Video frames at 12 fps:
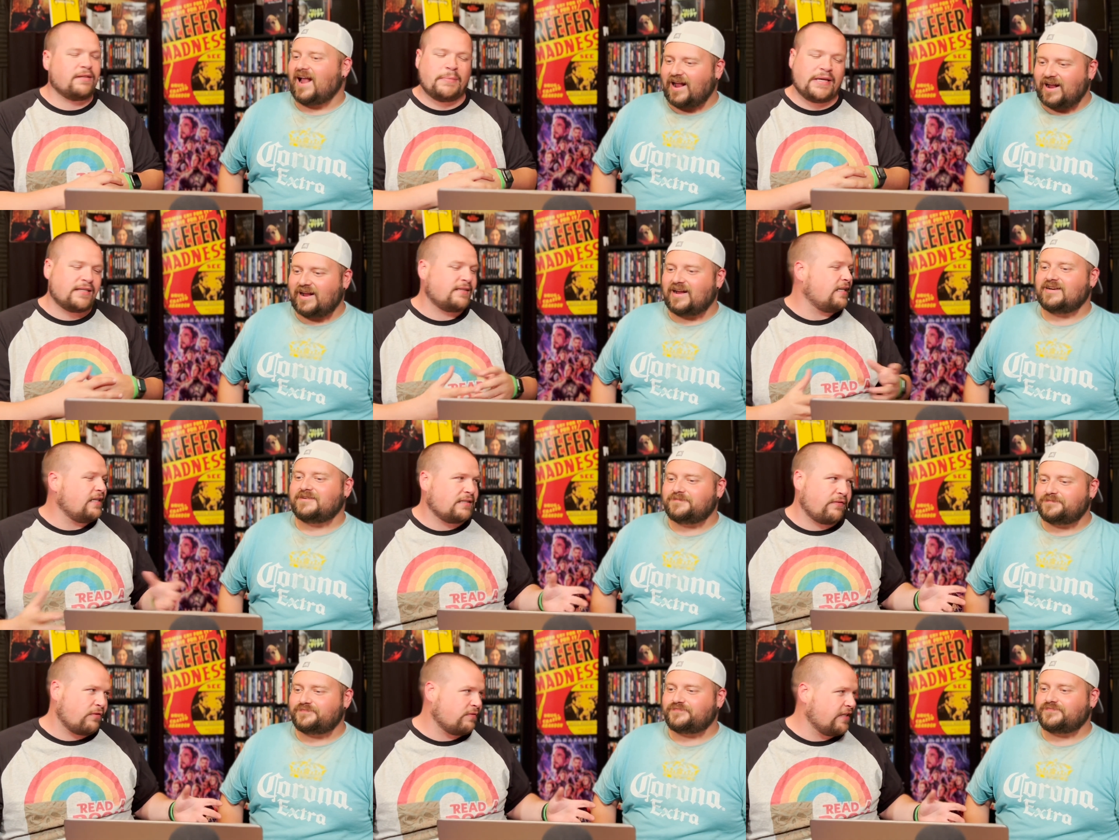Speaker 1: biggest tease I've
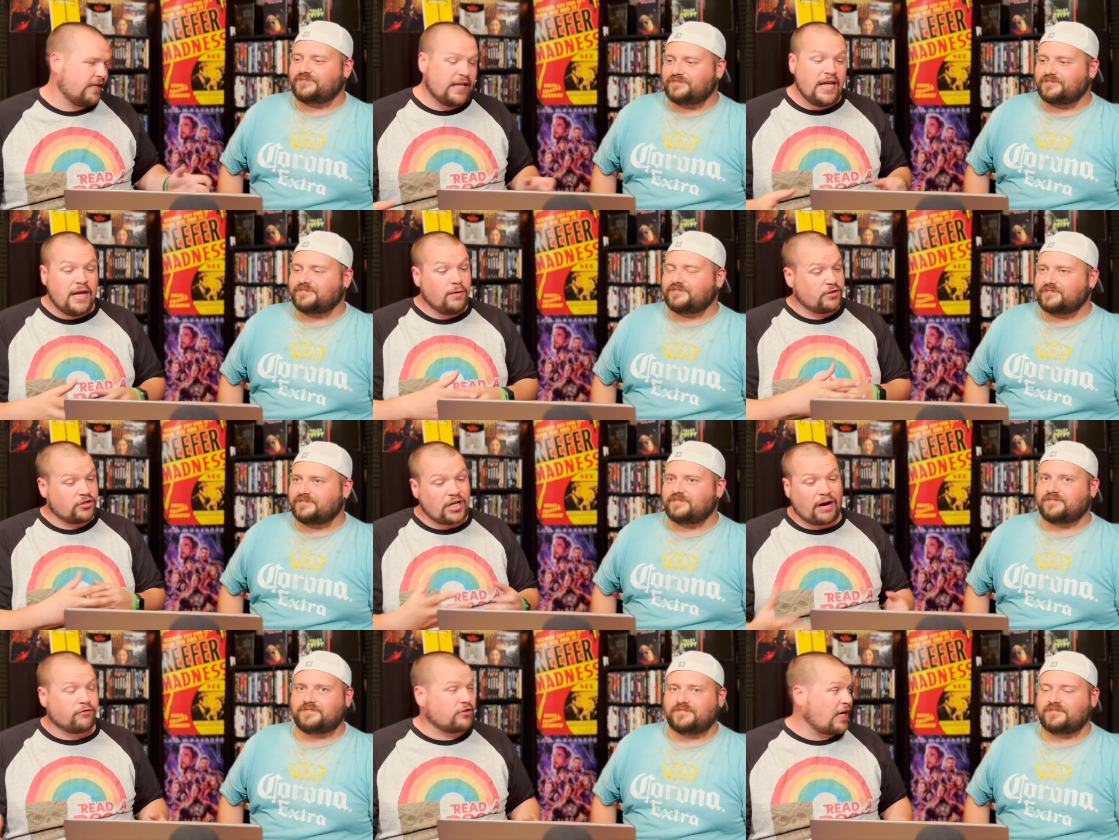ever seen. It was a shot
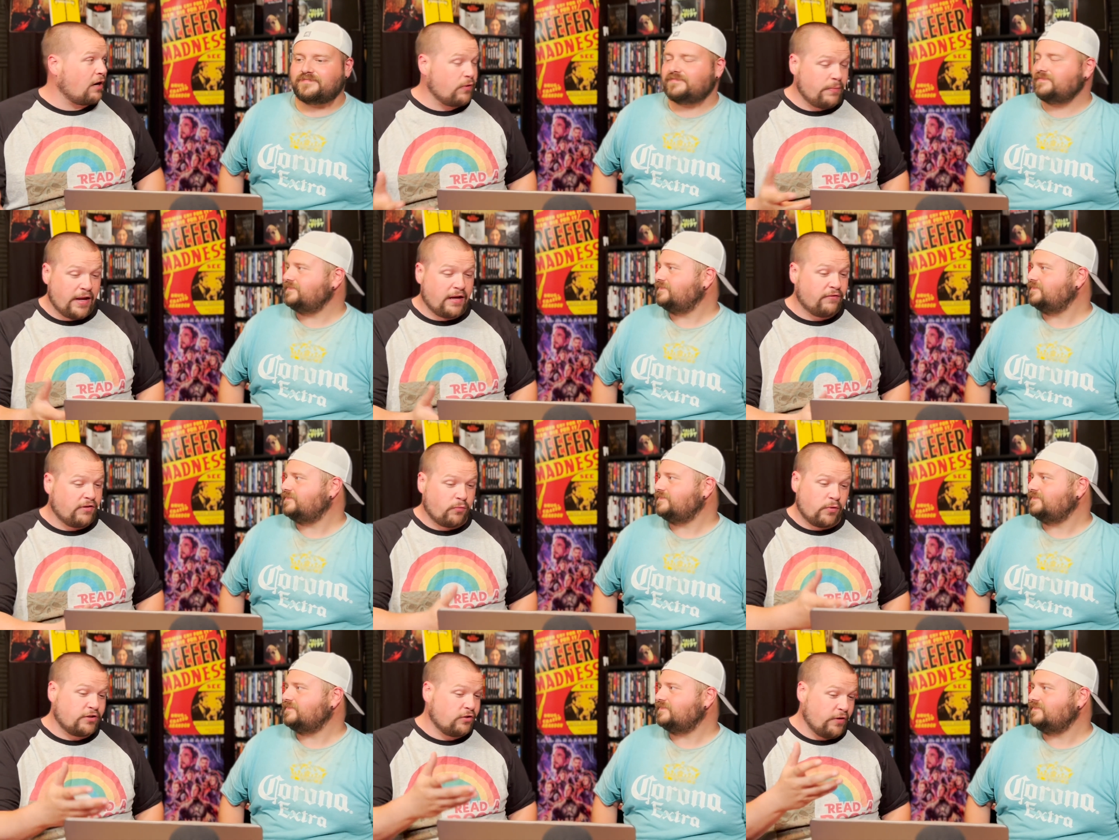for shot remake of the
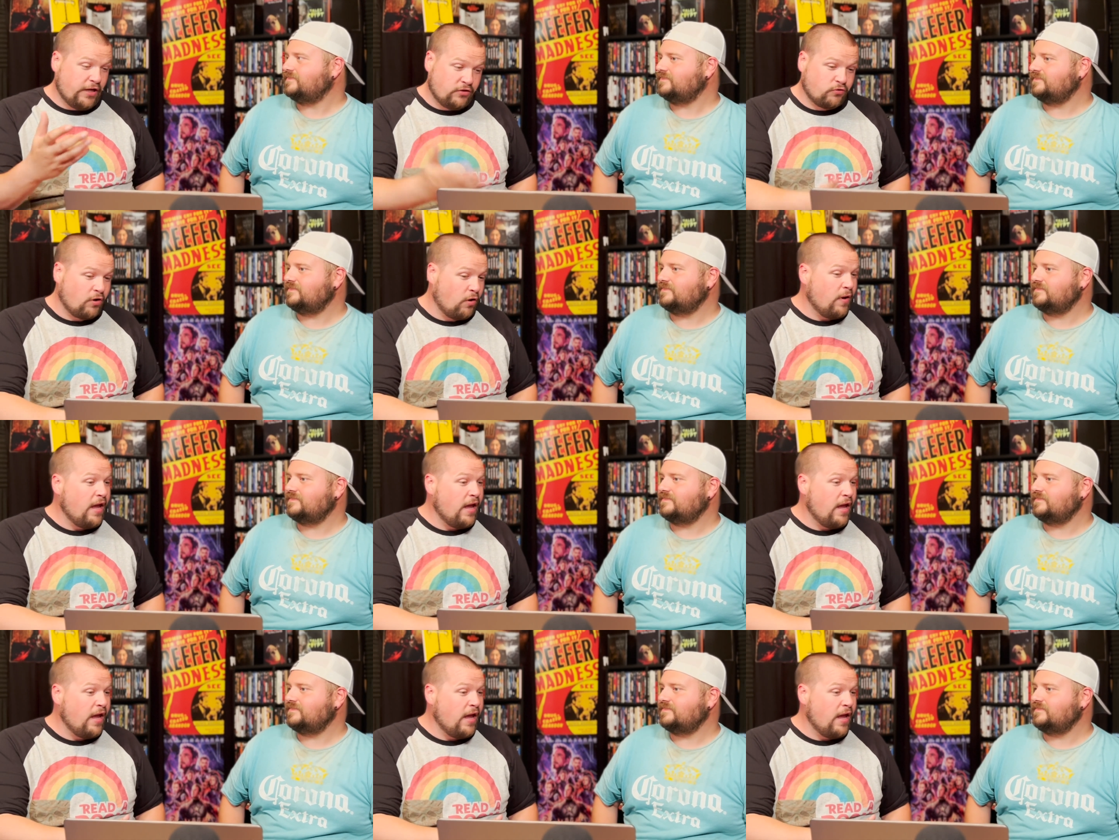original intro,